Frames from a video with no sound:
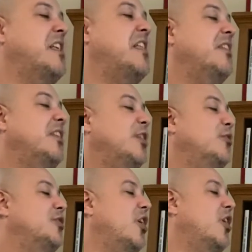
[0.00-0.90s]
The little
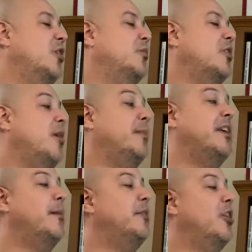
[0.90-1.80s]
dog would not be
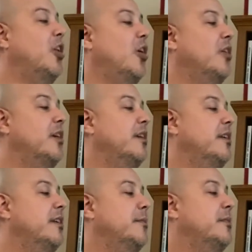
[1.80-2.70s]
coming along
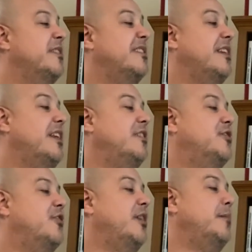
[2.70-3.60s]
because in his
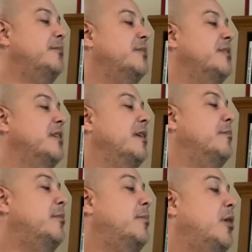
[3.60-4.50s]
dreams,
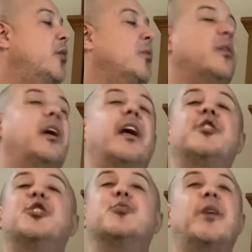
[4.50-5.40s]
Bibot
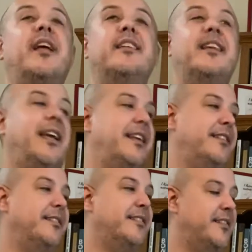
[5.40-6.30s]
had Great
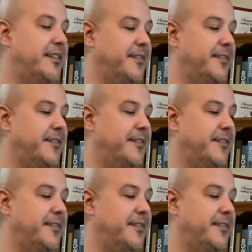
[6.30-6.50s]
Danes.